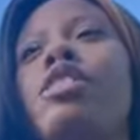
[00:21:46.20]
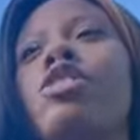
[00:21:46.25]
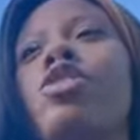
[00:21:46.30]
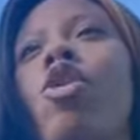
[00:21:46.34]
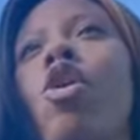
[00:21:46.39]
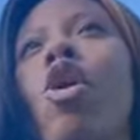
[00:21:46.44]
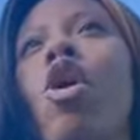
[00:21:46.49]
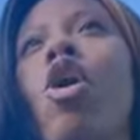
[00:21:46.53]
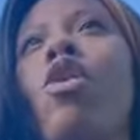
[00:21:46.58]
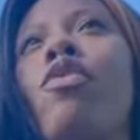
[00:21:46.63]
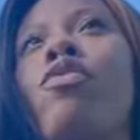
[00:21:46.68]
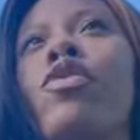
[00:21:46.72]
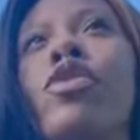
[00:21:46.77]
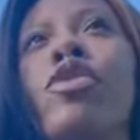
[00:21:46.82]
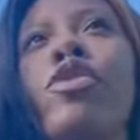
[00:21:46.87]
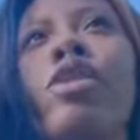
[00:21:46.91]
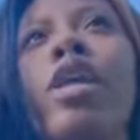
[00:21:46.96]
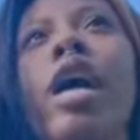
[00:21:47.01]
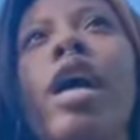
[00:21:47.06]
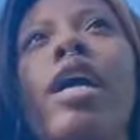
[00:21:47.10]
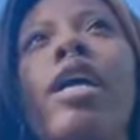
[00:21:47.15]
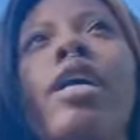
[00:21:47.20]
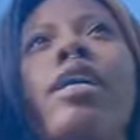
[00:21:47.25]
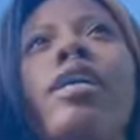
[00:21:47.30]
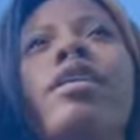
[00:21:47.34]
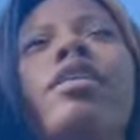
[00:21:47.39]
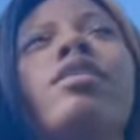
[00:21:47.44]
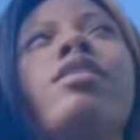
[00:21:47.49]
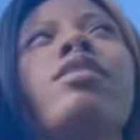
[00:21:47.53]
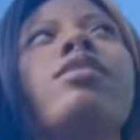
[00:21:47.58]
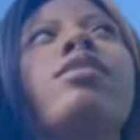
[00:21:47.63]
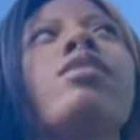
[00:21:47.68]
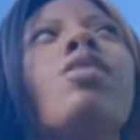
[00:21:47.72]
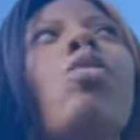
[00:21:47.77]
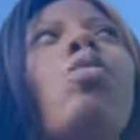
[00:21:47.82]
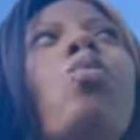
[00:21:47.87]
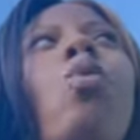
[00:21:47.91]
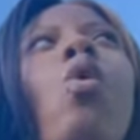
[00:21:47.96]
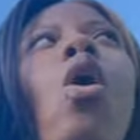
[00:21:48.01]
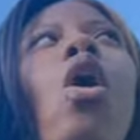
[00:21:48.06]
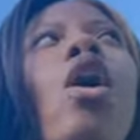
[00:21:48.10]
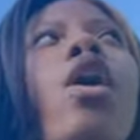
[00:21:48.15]
to offer, like the
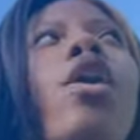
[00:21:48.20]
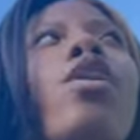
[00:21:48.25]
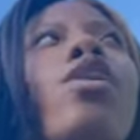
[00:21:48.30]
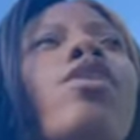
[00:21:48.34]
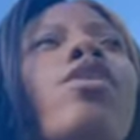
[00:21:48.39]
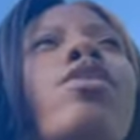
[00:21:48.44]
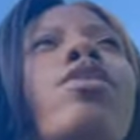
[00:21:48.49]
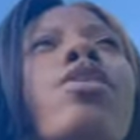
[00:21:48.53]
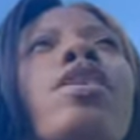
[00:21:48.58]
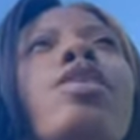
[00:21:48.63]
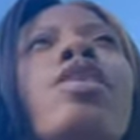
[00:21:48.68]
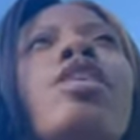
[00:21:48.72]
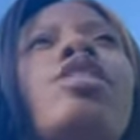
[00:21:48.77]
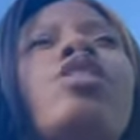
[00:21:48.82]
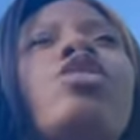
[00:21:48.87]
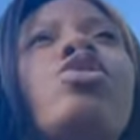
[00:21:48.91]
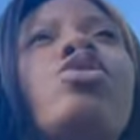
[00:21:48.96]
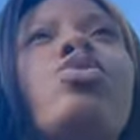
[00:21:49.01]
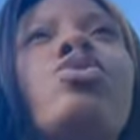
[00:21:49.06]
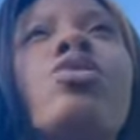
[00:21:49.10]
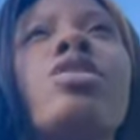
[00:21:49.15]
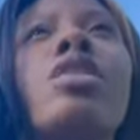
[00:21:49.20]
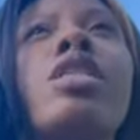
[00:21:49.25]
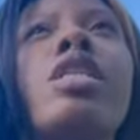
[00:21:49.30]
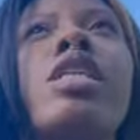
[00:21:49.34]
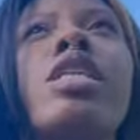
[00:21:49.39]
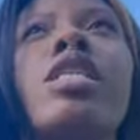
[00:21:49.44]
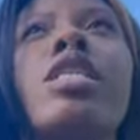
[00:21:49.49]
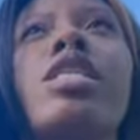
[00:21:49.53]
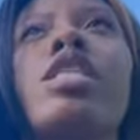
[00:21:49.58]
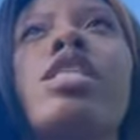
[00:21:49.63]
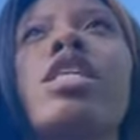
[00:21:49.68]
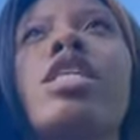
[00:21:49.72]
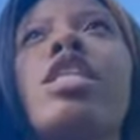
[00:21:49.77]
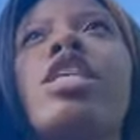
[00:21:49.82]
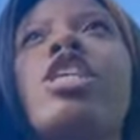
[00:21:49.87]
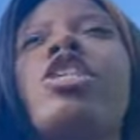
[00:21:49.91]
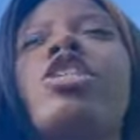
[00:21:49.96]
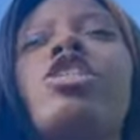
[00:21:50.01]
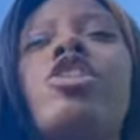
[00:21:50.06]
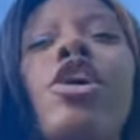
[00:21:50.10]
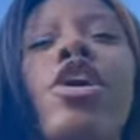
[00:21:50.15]
water and the trees and
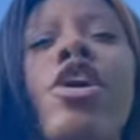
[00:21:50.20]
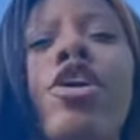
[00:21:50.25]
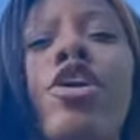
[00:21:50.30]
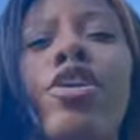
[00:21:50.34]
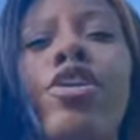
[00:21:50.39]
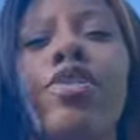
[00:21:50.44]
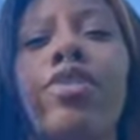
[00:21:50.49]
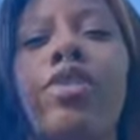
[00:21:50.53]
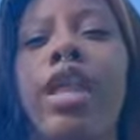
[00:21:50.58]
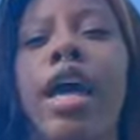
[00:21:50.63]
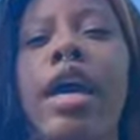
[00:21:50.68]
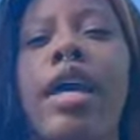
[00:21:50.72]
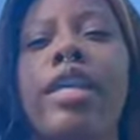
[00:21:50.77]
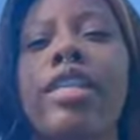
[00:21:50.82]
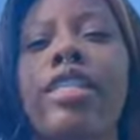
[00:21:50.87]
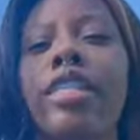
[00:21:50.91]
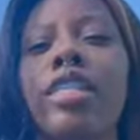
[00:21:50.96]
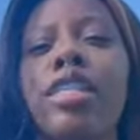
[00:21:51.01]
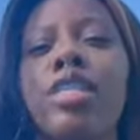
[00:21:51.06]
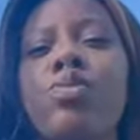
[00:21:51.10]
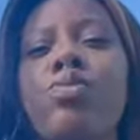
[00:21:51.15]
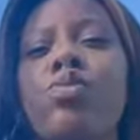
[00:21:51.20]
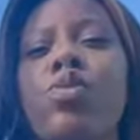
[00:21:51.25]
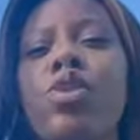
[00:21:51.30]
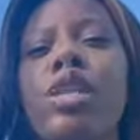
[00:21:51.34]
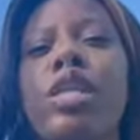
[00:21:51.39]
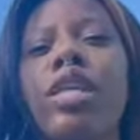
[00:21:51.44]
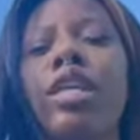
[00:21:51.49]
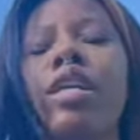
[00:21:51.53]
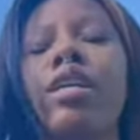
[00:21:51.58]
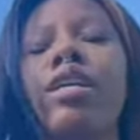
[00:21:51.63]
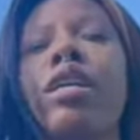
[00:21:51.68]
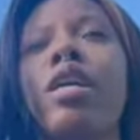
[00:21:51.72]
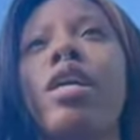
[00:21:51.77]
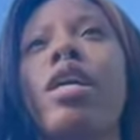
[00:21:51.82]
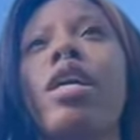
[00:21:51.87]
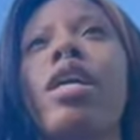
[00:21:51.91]
the dirt, like just really